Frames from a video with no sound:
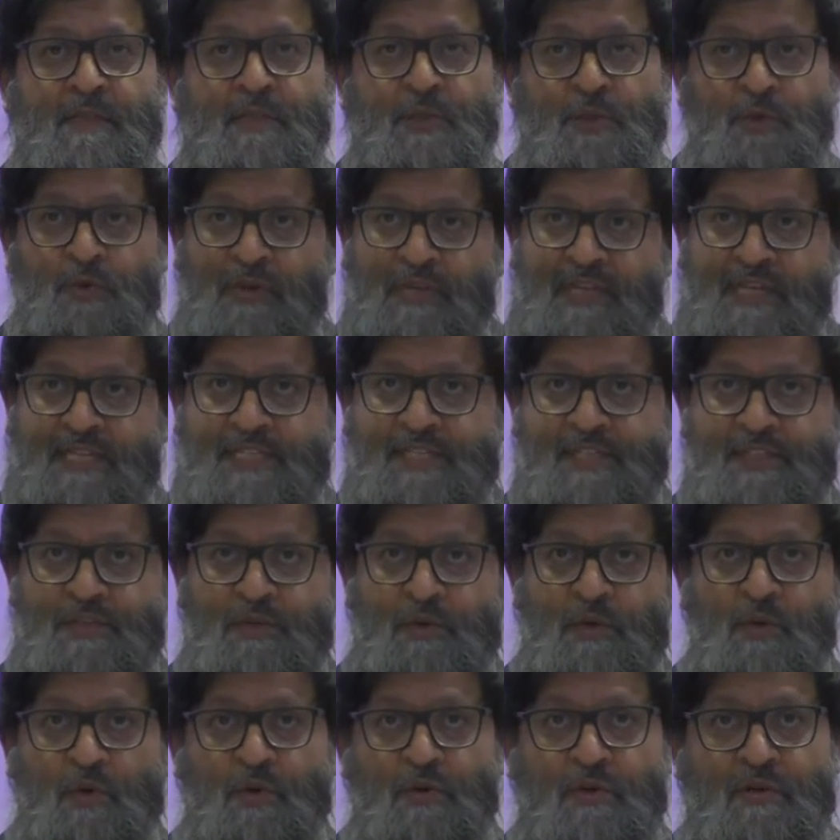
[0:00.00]
to a lesser
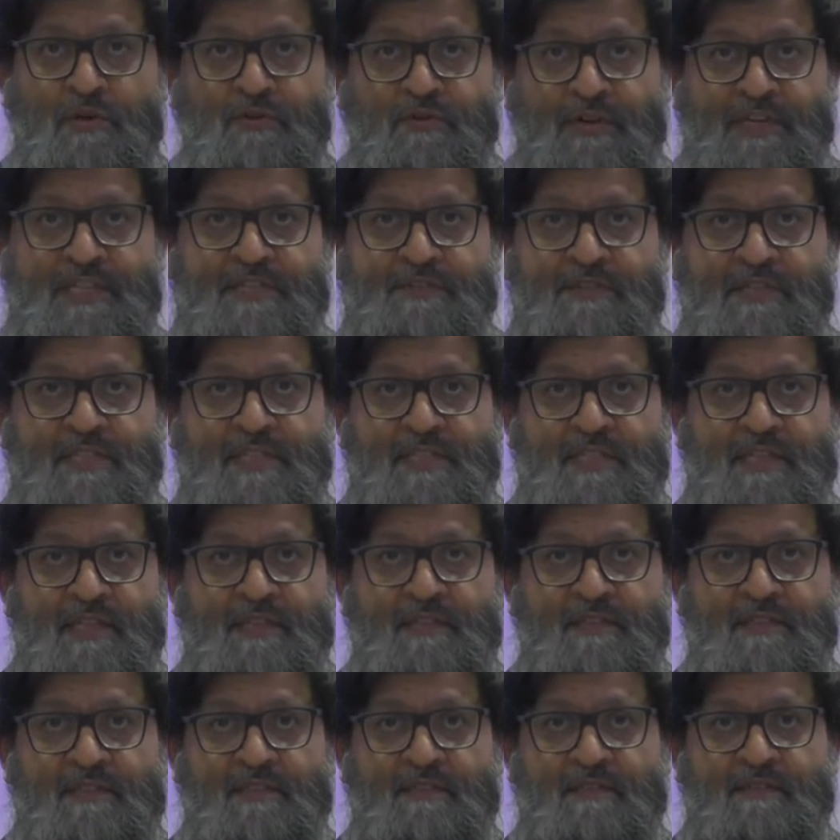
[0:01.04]
or a greater
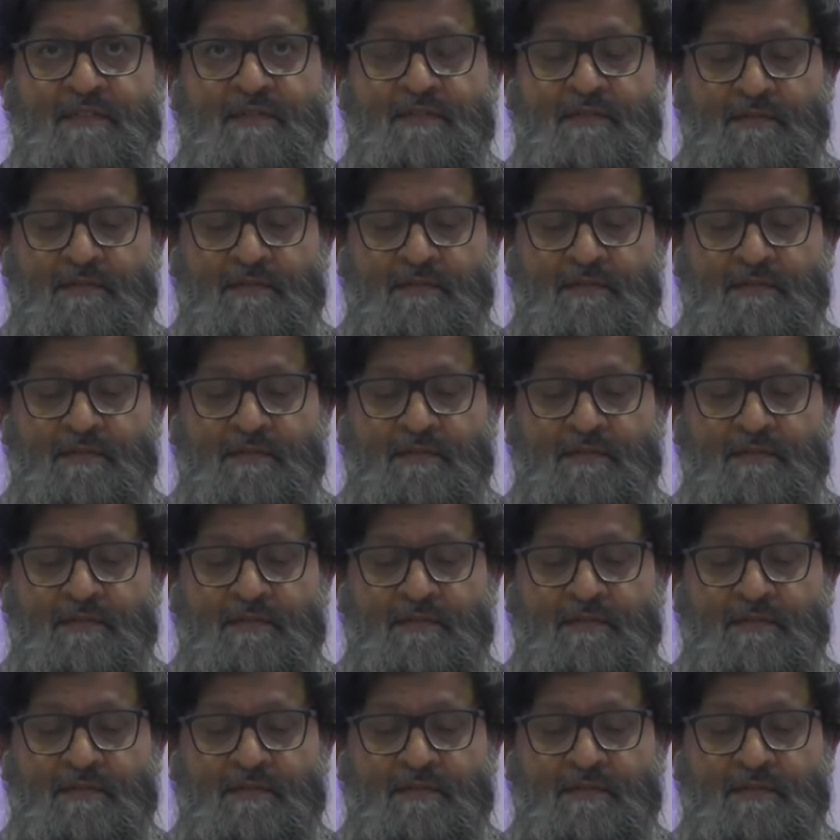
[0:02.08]
extent.